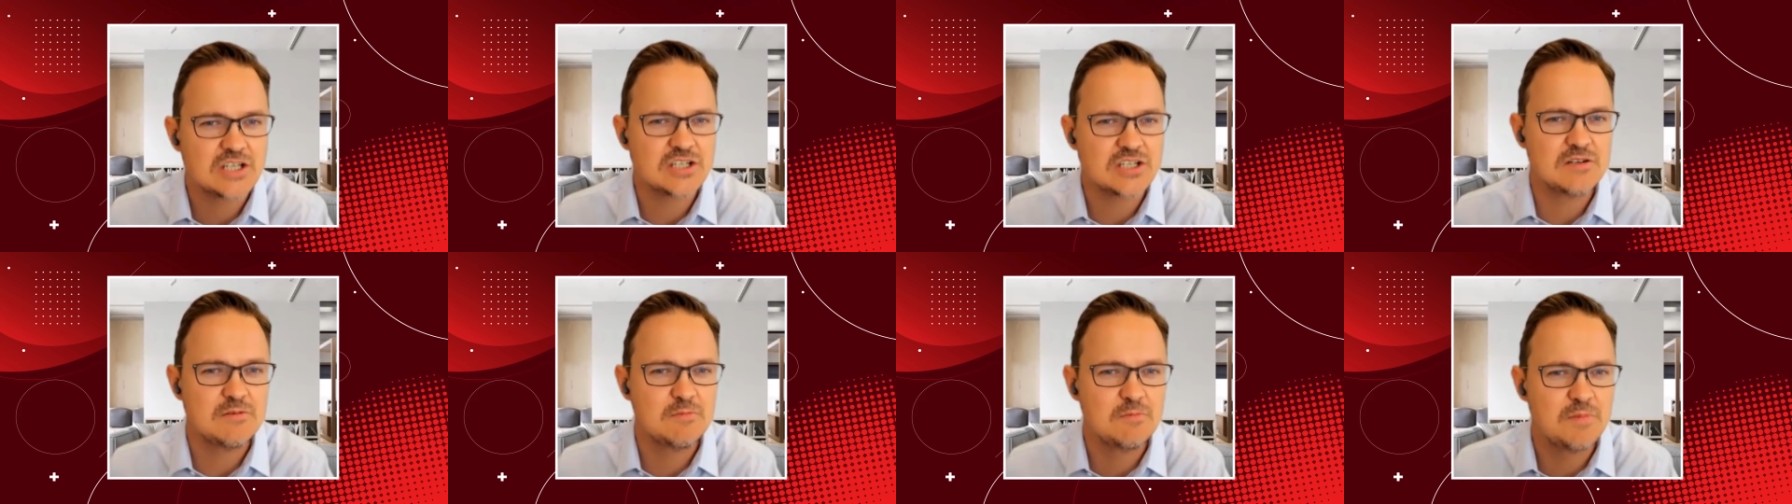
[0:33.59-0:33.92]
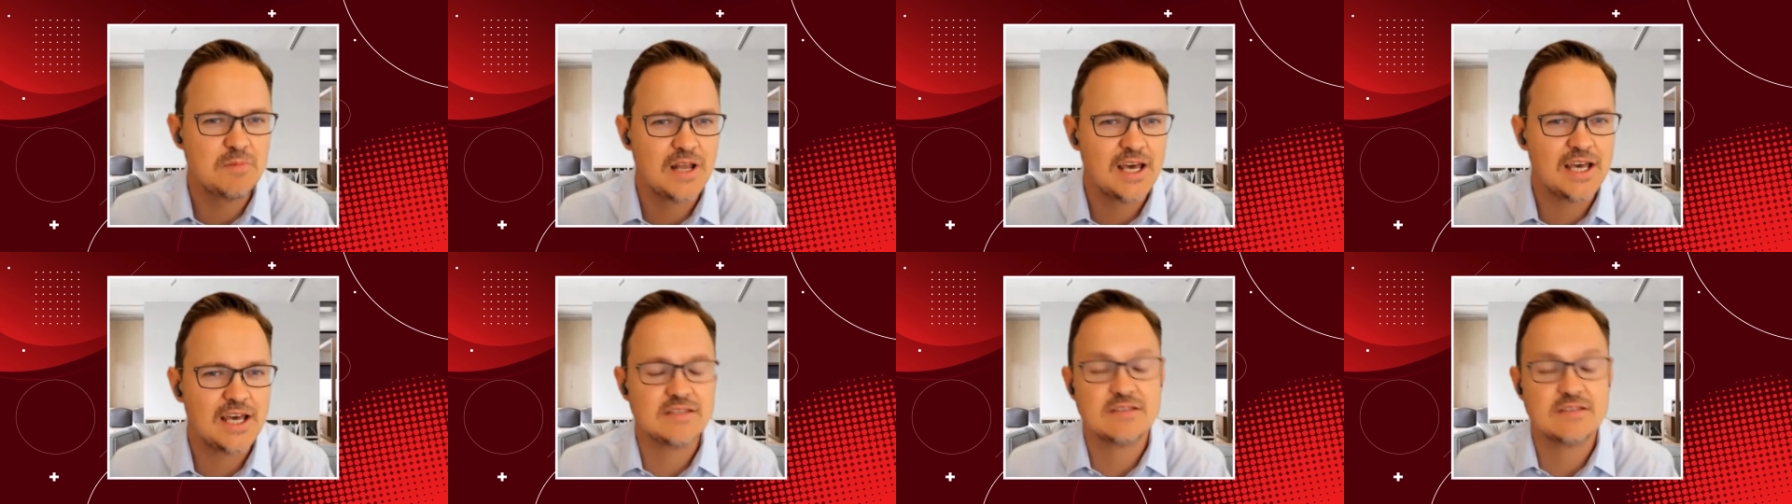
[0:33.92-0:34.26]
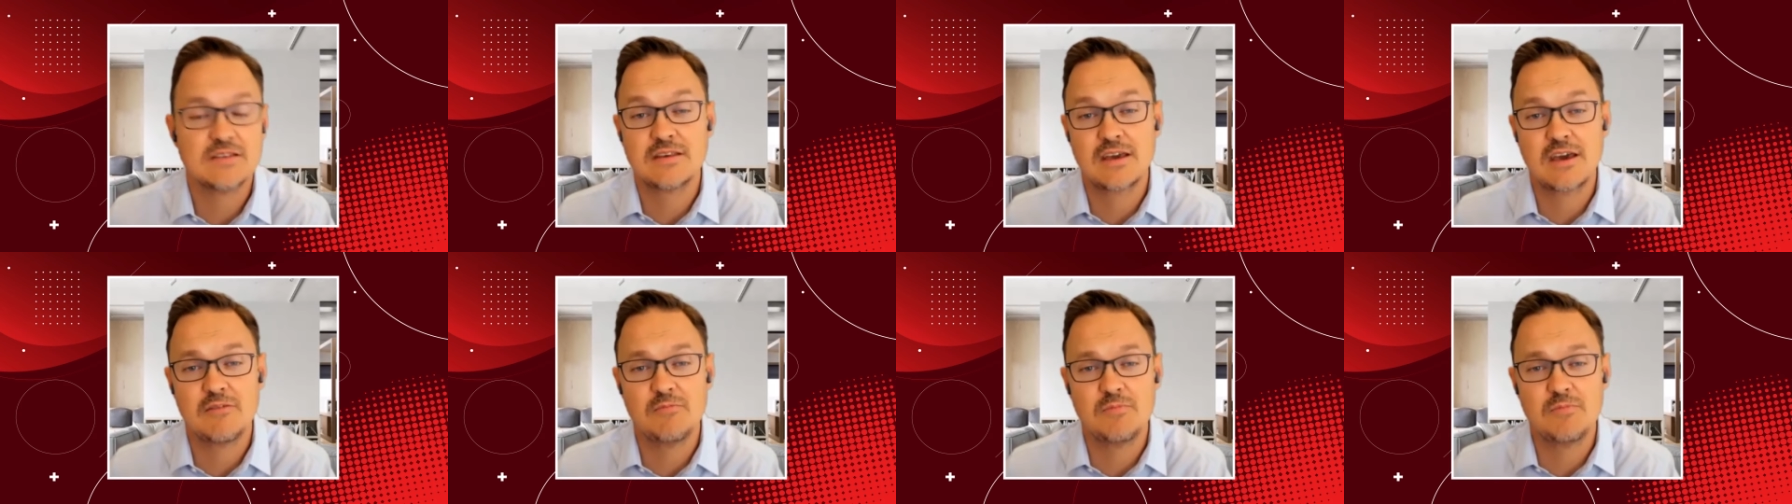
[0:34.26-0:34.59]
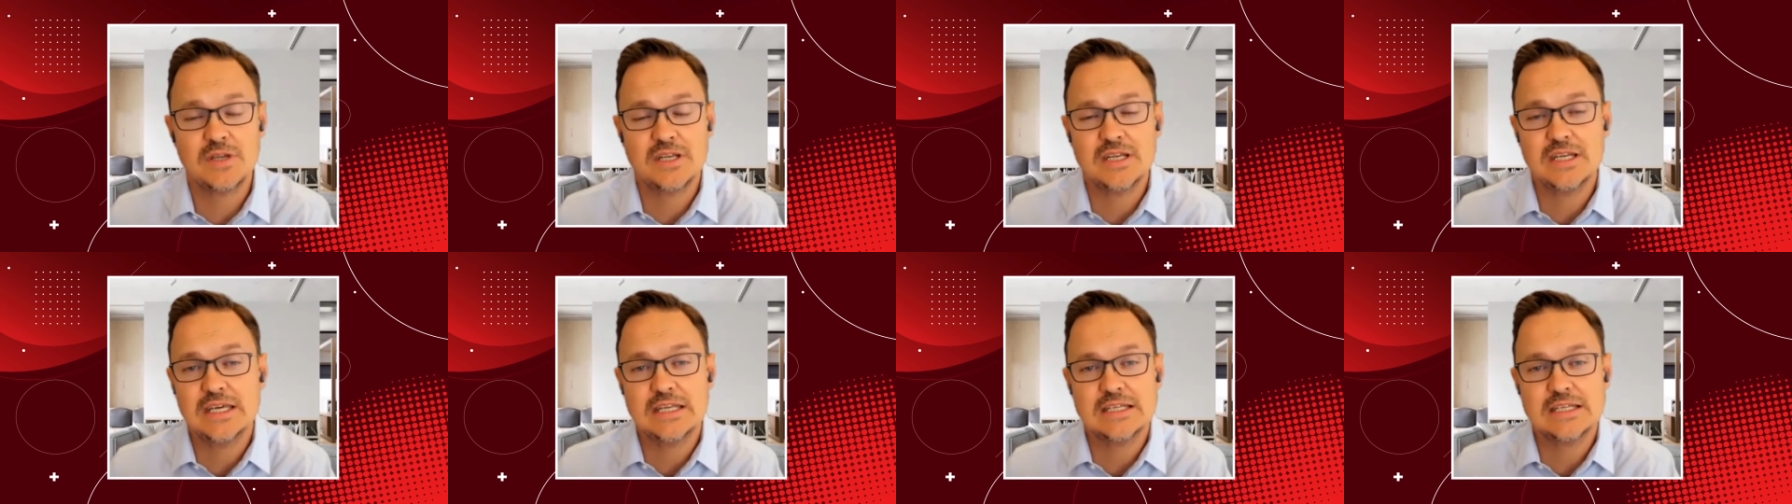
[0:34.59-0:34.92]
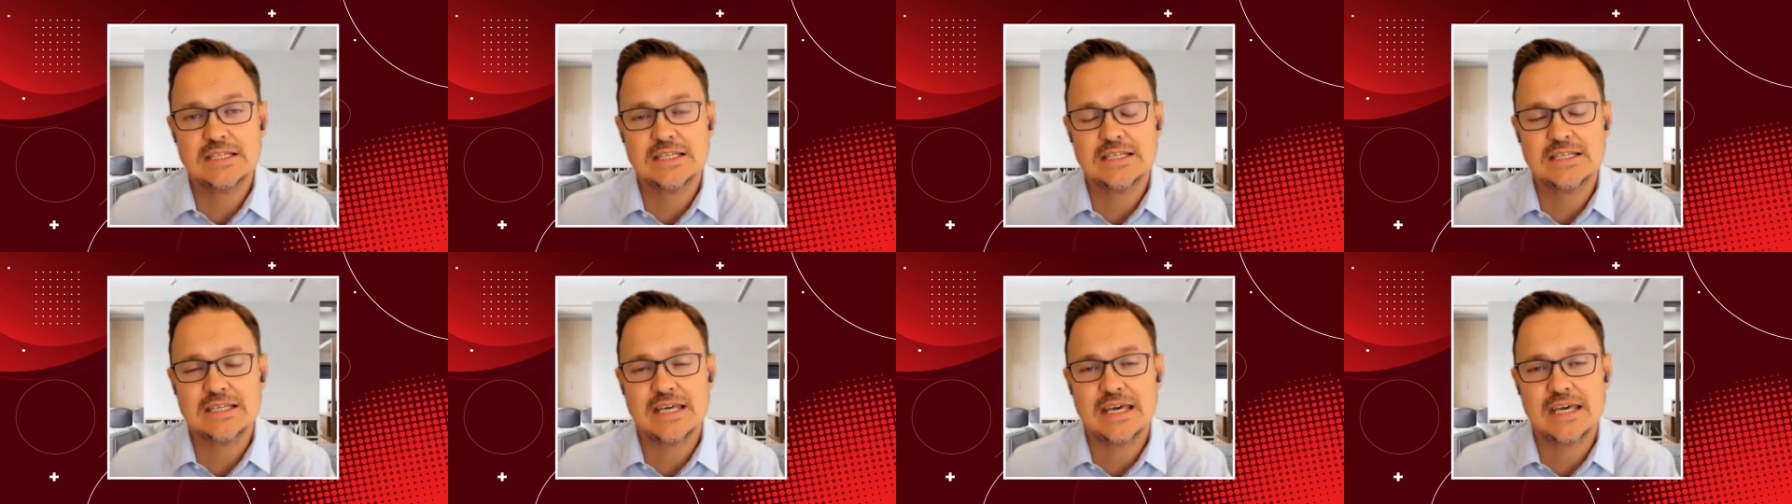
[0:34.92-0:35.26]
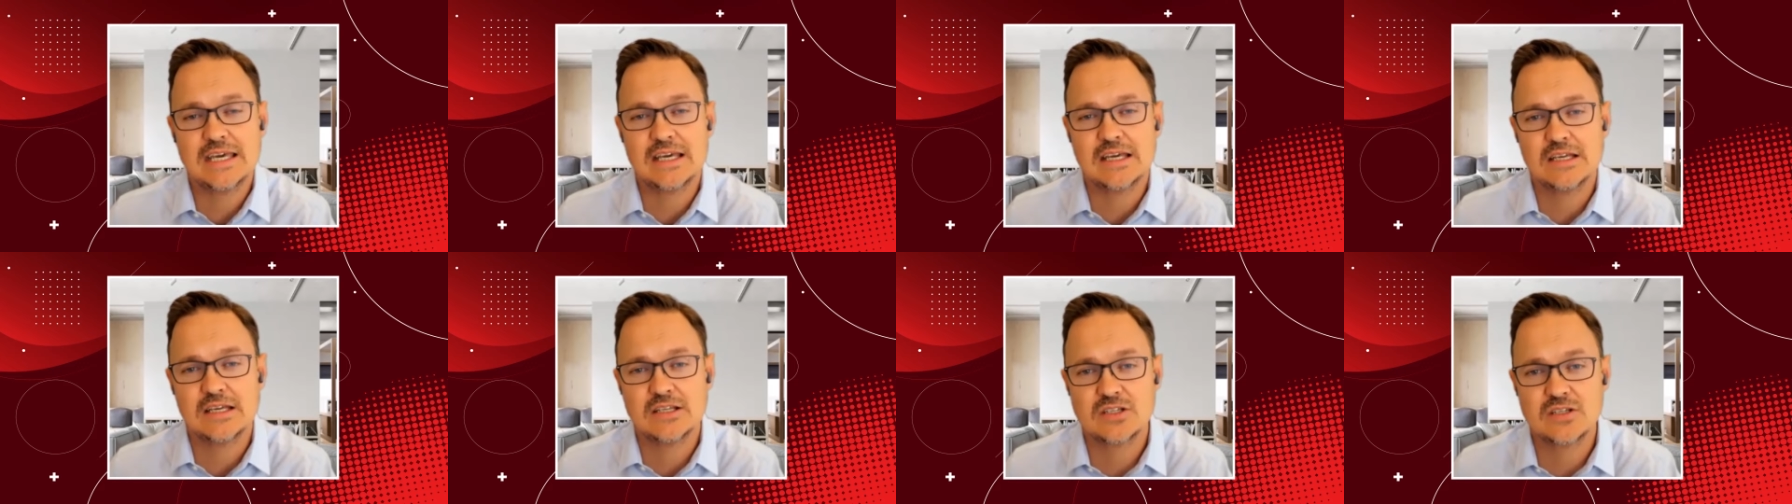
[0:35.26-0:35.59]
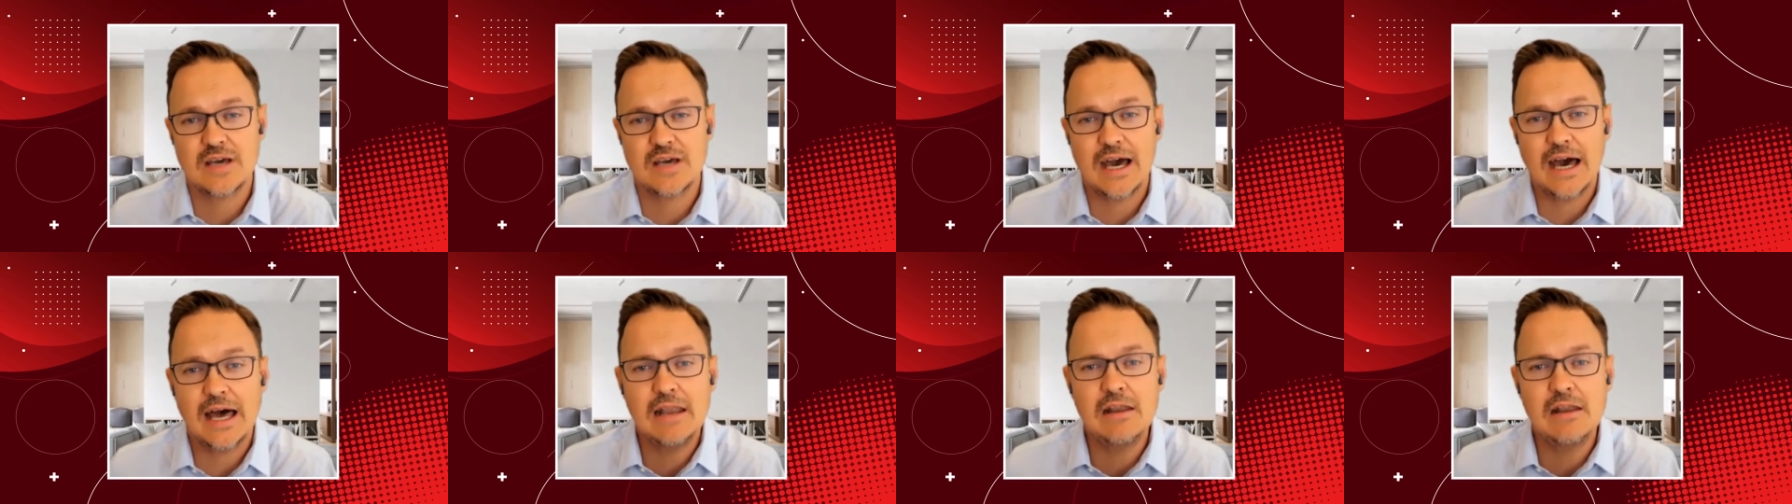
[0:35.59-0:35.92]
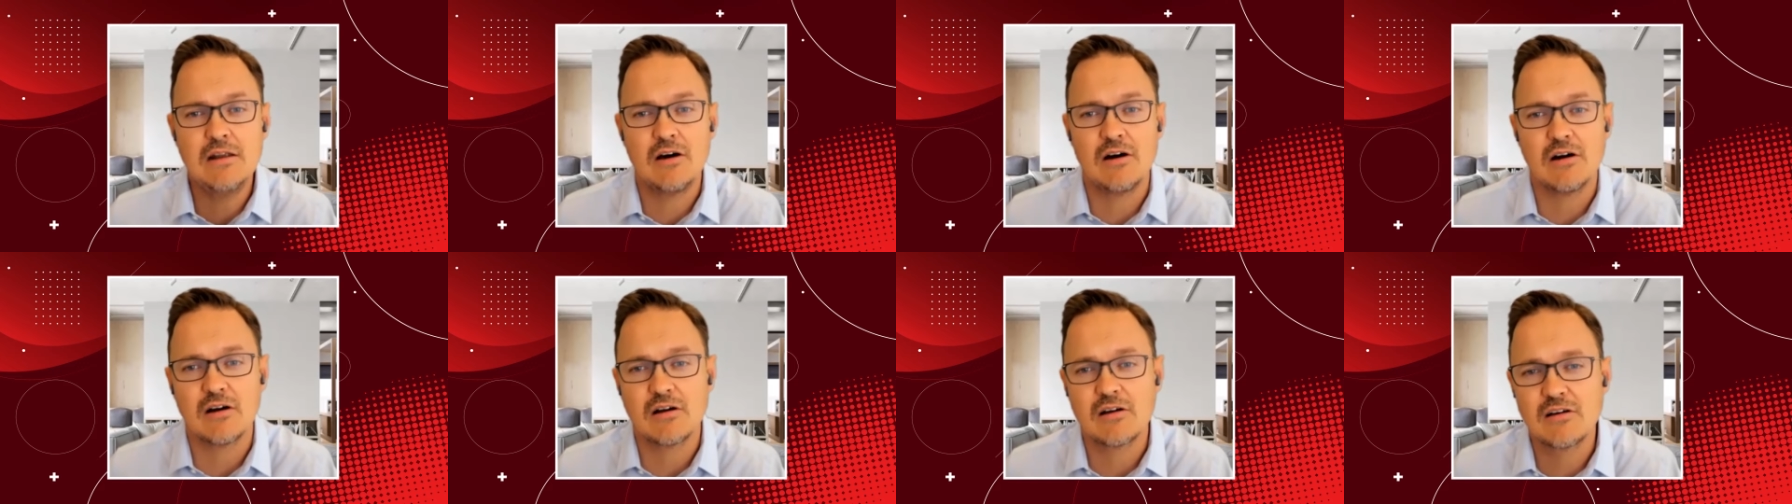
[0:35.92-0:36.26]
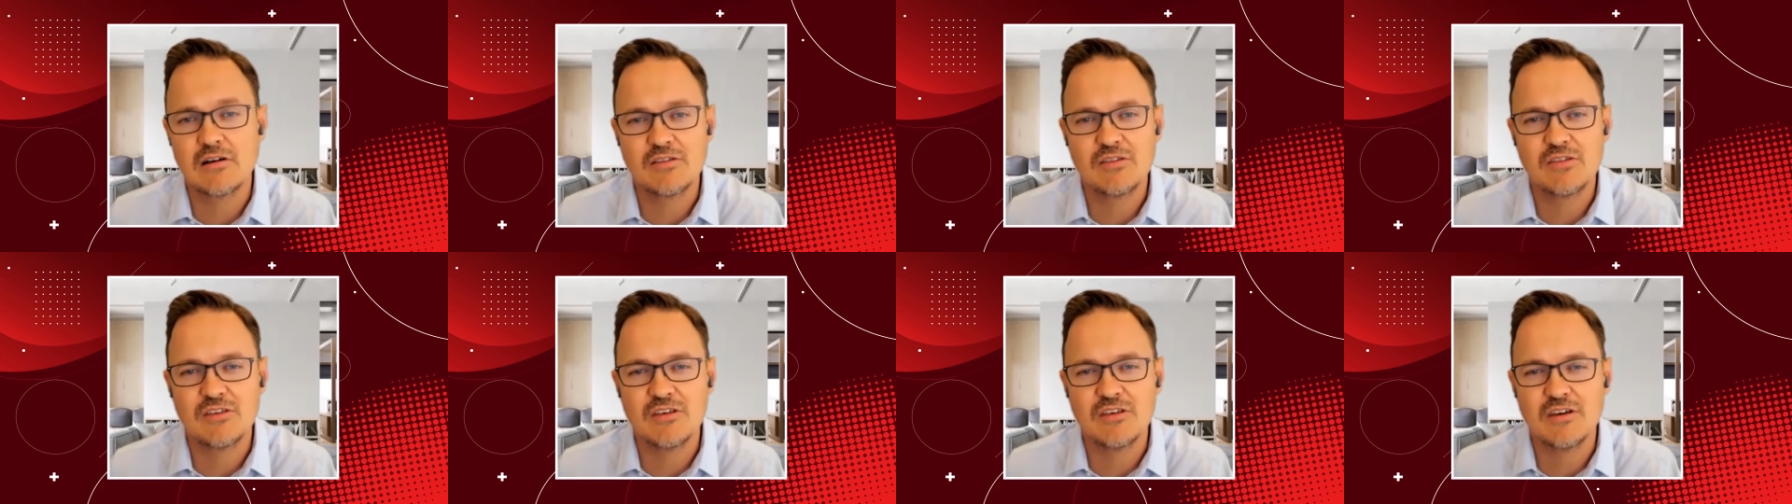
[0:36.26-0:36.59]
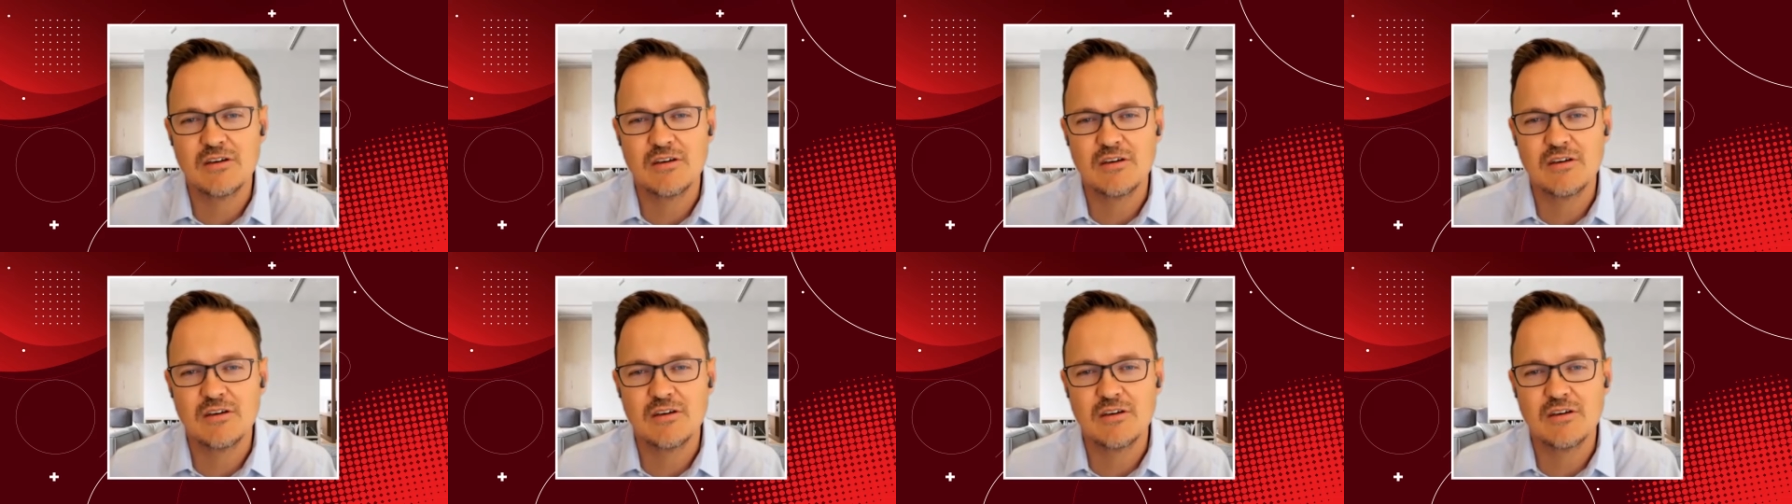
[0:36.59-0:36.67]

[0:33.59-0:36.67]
action plans that the government needed to take to unlock